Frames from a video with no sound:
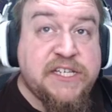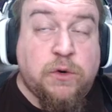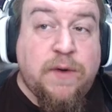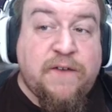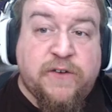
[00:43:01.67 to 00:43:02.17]
is a
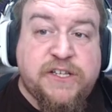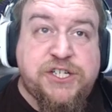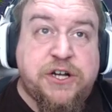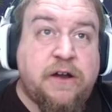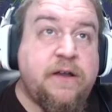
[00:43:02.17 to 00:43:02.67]
reference
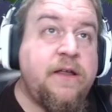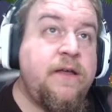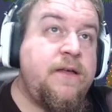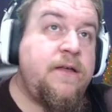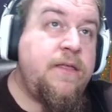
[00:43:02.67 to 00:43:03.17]
chart,
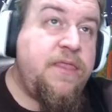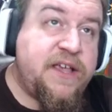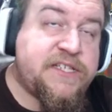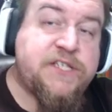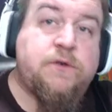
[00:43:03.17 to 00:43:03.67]

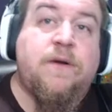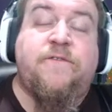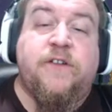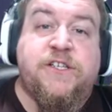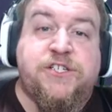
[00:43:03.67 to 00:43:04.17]
this is a
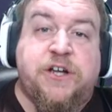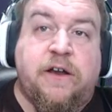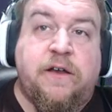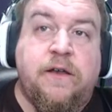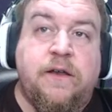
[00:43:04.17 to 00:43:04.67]
reference chart.